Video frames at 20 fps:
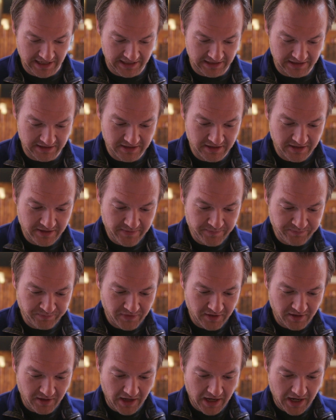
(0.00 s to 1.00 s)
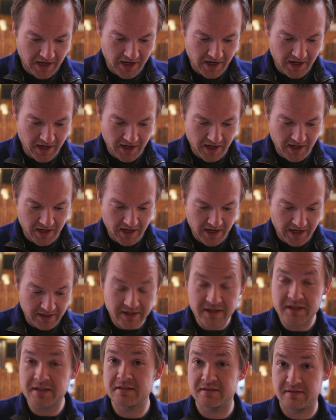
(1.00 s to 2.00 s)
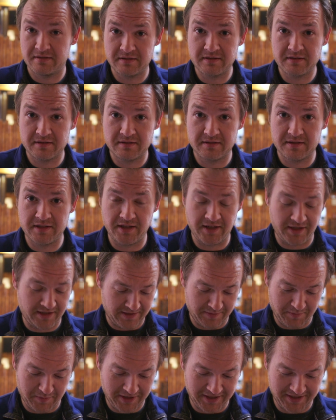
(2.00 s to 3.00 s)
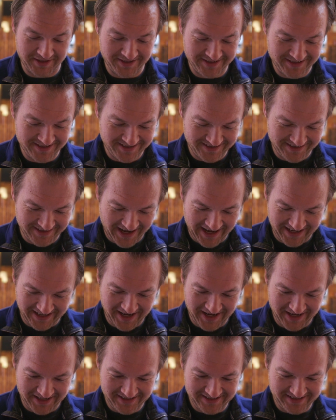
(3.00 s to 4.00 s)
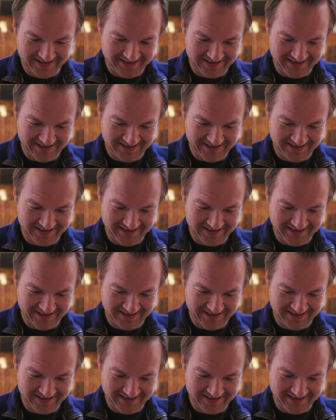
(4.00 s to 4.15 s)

And I'm gonna dig in because I can't